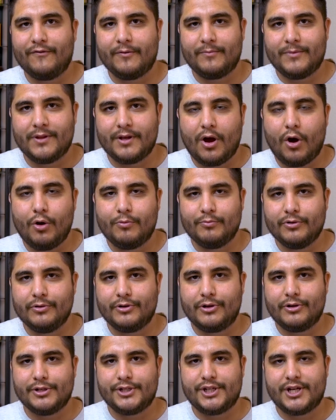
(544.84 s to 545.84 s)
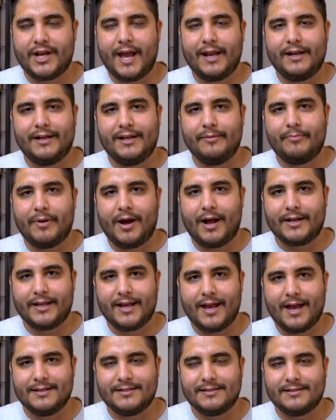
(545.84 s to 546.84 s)
from the Homebrewed Christianity
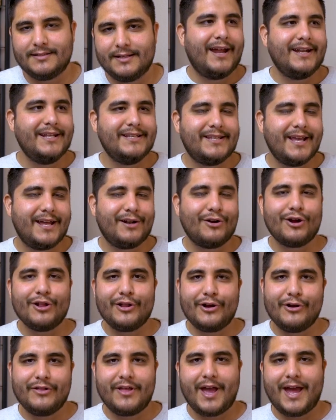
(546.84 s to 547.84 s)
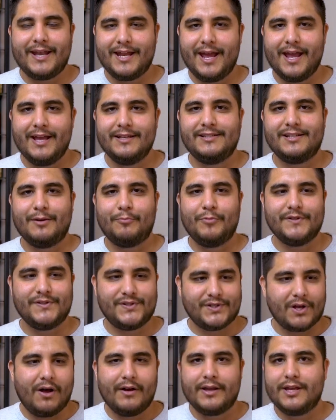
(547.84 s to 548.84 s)
podcast. And he said earlier that day, someone
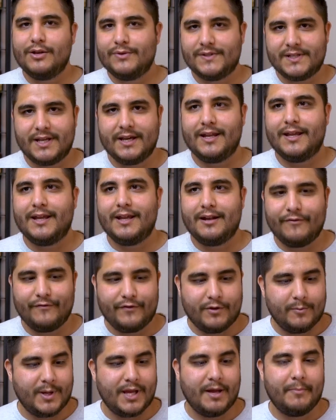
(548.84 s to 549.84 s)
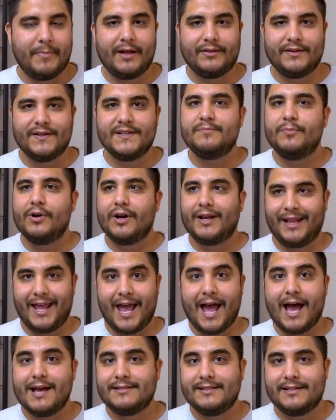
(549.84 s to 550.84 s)
saw he was going to interview me about this book and they
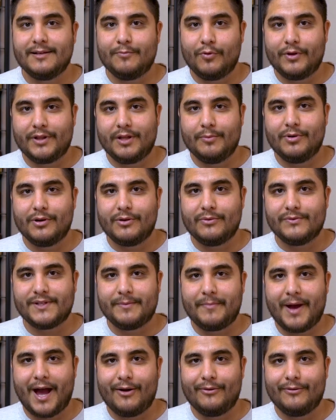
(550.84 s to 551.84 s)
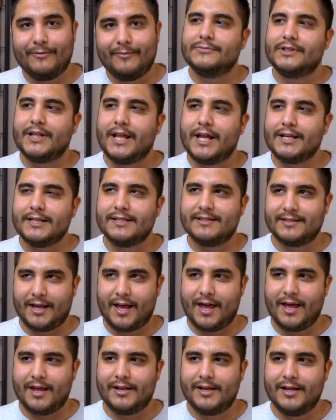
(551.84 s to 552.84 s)
asked him what the book was about. And then he
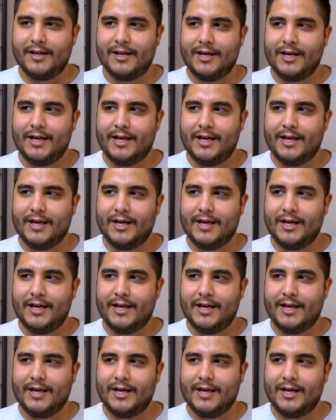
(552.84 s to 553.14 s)
said,